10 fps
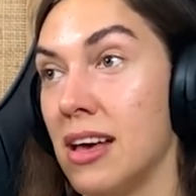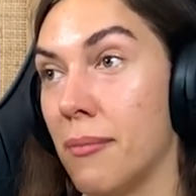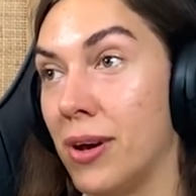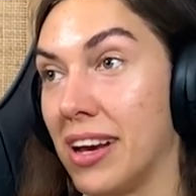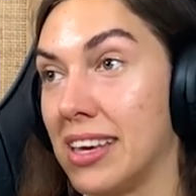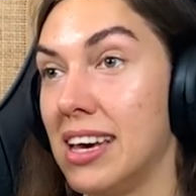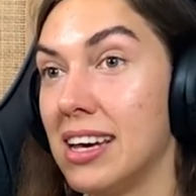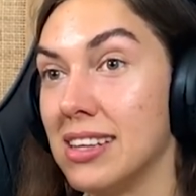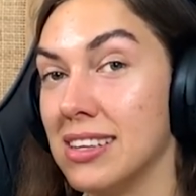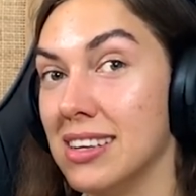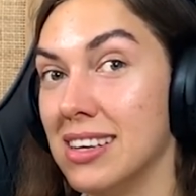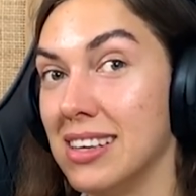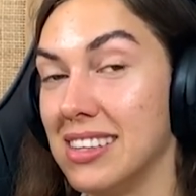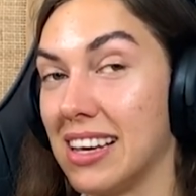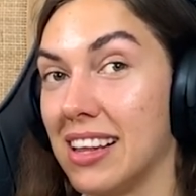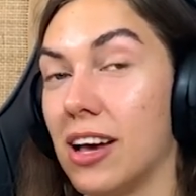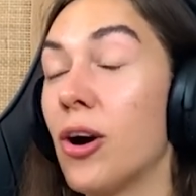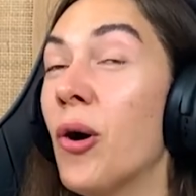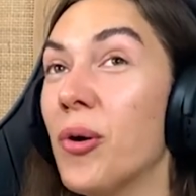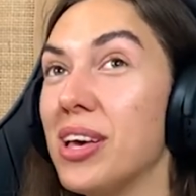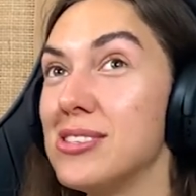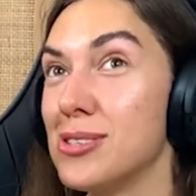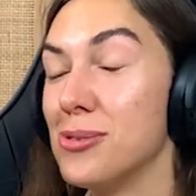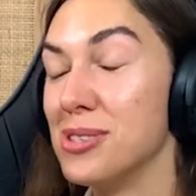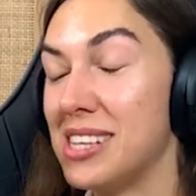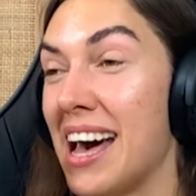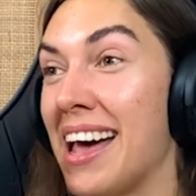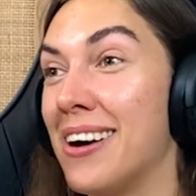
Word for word: But a kid thinking like, "Oh, he's so sad.